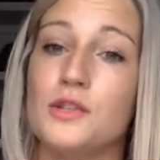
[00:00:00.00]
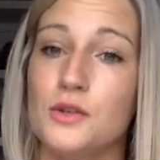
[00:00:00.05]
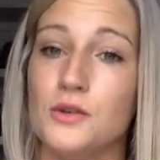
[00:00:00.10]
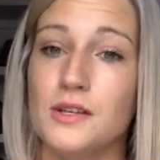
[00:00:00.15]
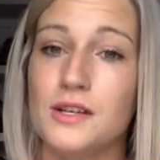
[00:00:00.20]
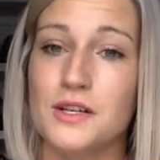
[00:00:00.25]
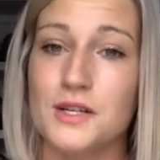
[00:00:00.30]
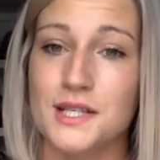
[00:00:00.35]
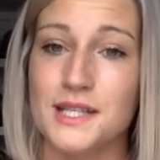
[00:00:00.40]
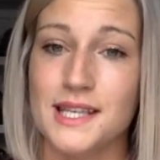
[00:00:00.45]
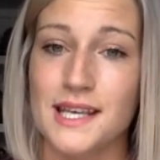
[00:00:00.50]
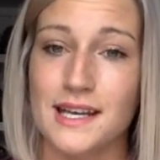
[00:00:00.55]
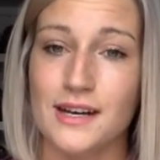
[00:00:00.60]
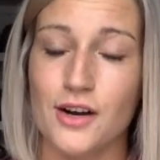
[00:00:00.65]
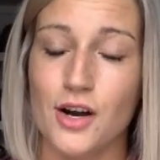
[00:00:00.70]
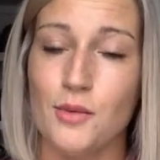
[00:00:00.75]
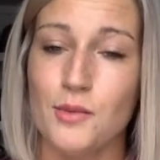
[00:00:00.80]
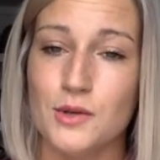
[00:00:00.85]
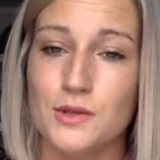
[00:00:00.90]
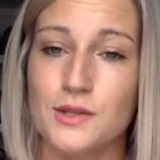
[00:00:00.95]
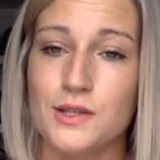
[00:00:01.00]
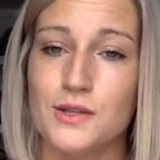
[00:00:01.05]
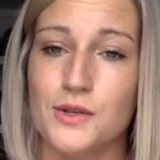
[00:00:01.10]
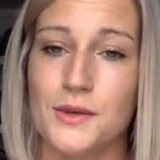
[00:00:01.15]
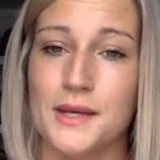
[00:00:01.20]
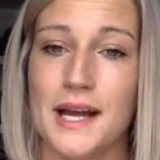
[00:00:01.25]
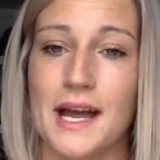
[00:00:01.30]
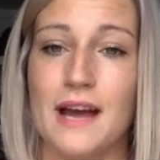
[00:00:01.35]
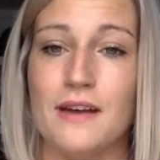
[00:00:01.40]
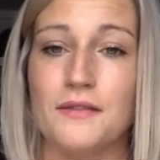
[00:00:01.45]
years later, almost
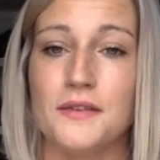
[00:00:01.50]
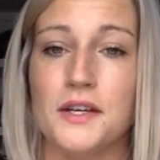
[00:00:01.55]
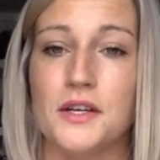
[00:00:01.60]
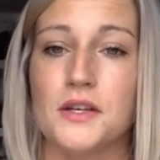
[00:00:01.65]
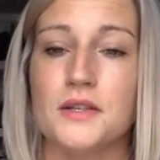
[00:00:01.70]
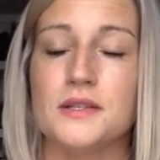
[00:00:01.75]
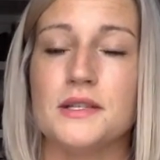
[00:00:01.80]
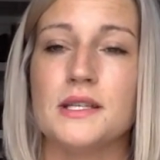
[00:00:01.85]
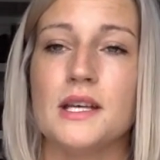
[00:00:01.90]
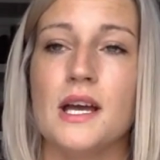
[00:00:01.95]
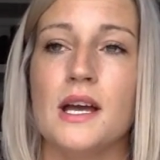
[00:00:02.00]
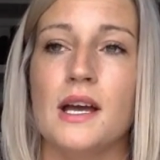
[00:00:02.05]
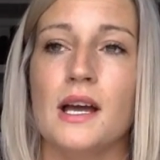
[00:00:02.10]
2.5 years,